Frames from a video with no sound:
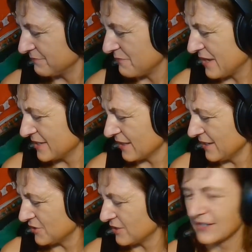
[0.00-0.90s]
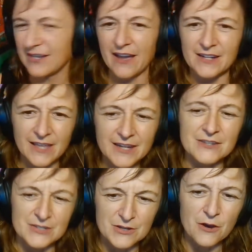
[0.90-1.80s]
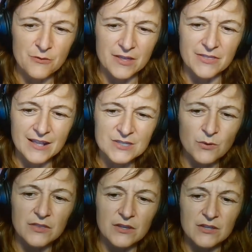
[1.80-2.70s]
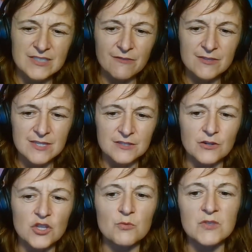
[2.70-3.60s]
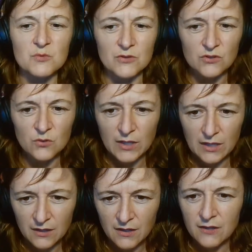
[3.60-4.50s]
basically just to kind of let us know that that's what the seven-centered humans were doing.